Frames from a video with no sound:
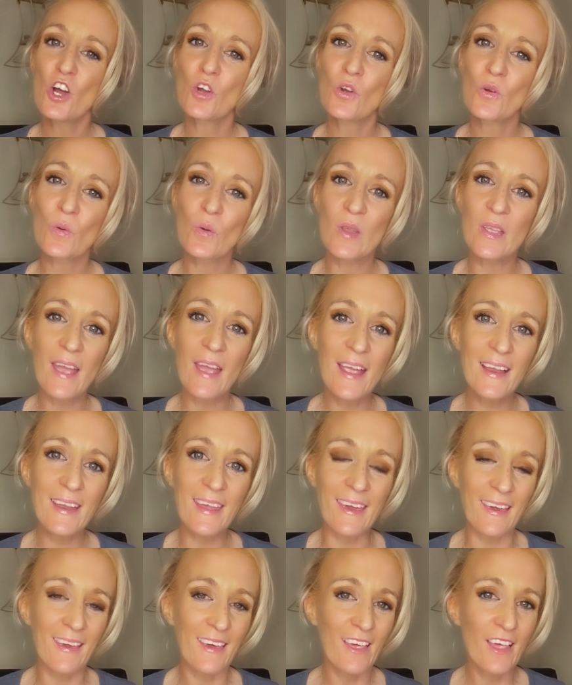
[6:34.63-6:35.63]

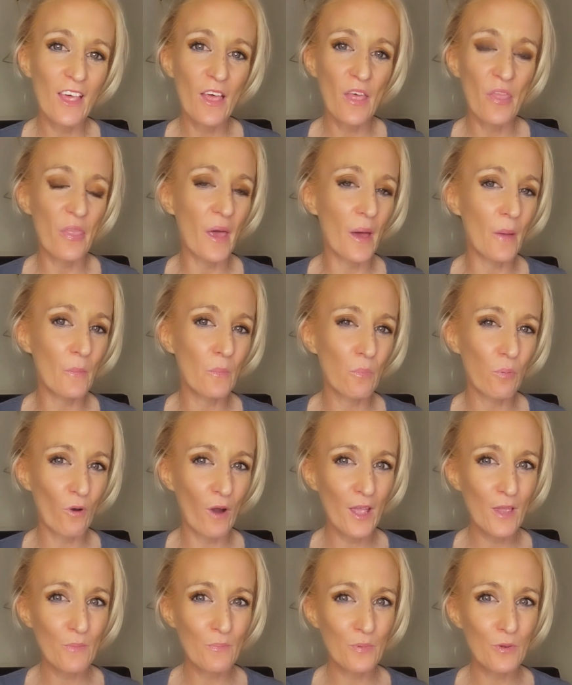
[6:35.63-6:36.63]
creating that
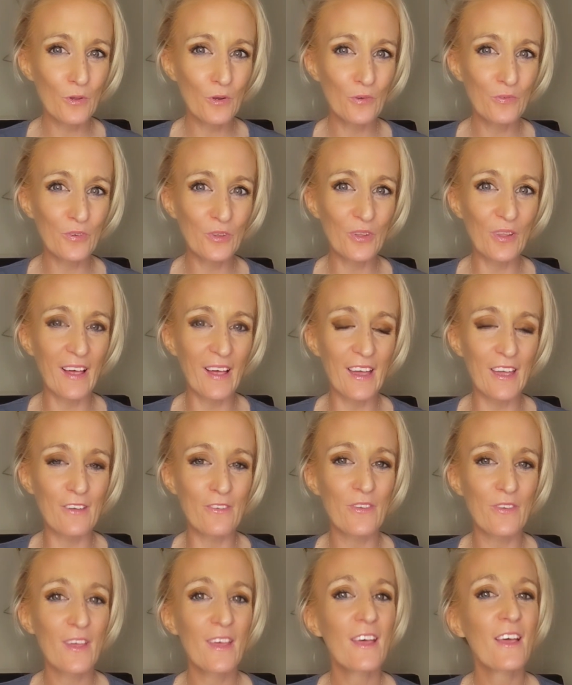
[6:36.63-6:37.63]
bright, beautiful
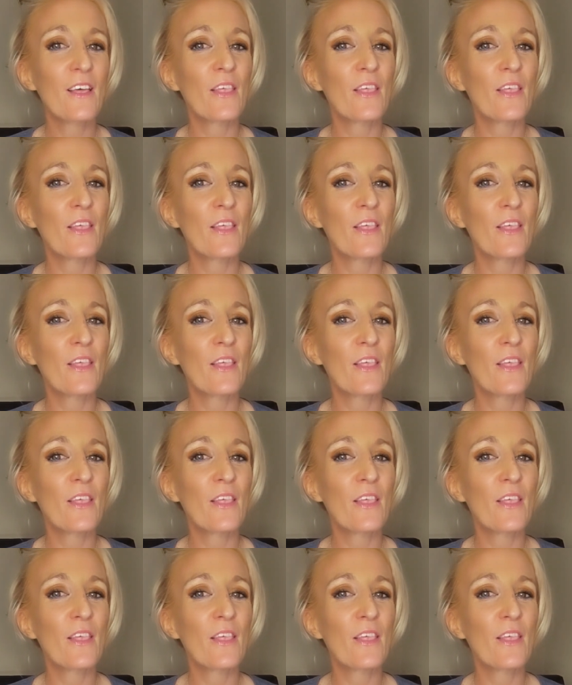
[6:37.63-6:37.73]
life